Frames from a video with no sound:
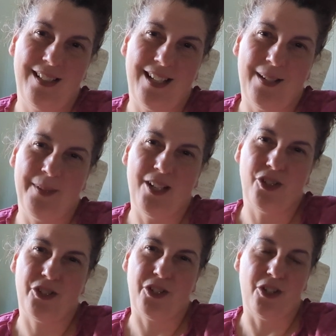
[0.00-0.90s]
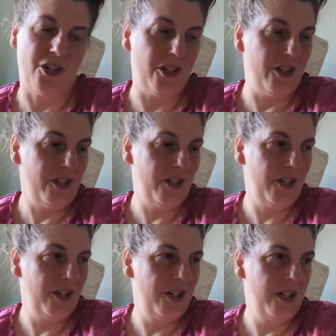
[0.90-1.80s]
I'm not sure.
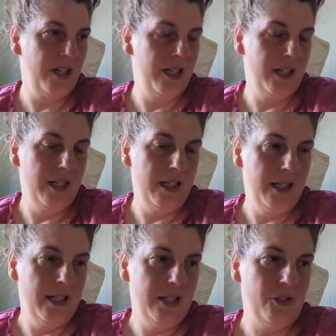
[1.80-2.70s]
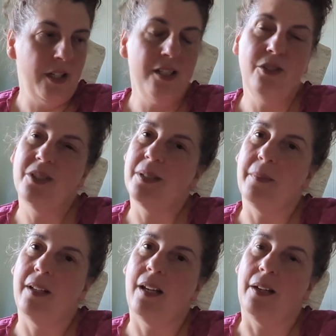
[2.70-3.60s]
Tried to do
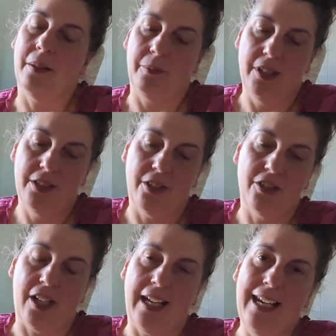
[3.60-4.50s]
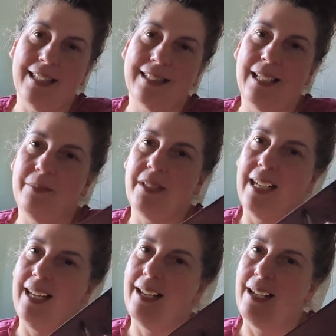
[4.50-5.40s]
some research. I can't seem to
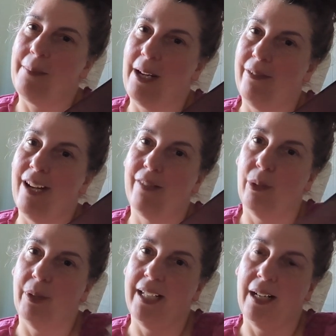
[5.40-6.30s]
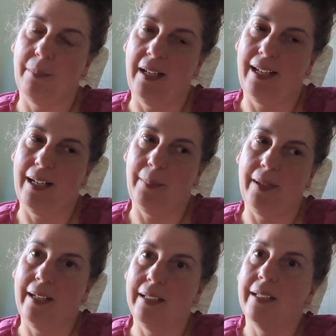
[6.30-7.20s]
get on my Ravelry on my
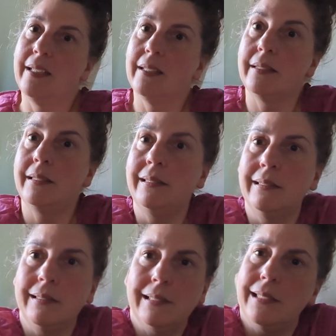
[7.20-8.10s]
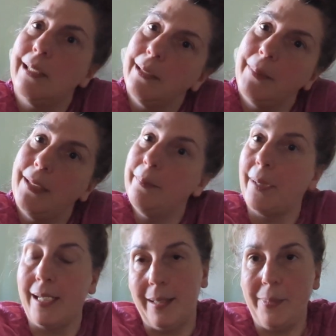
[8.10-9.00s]
iPad. It's telling me
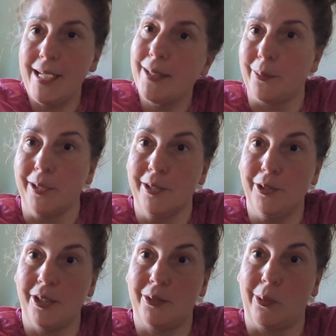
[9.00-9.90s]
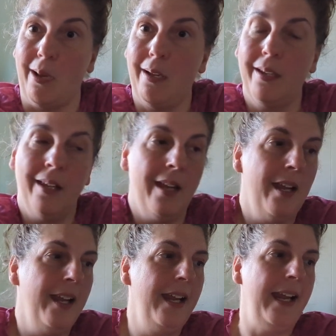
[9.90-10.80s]
my password and shit's wrong.
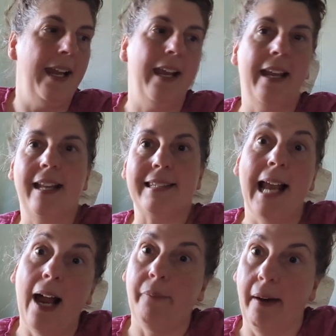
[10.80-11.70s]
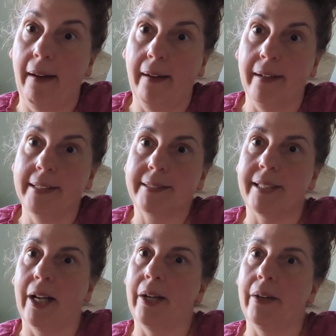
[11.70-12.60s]
And it's not wrong.
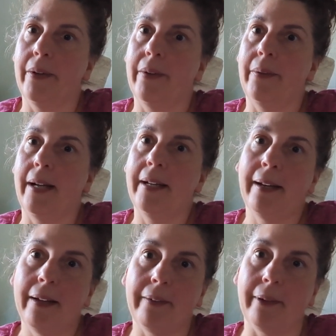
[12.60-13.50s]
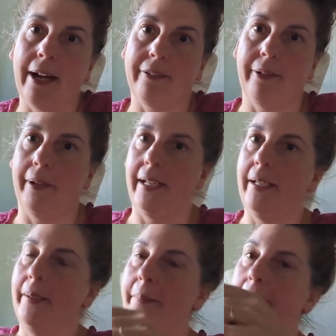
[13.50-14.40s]
So, I don't know,
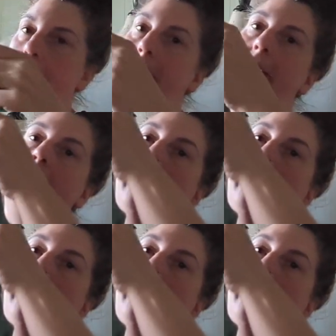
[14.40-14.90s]
Ravelry. But,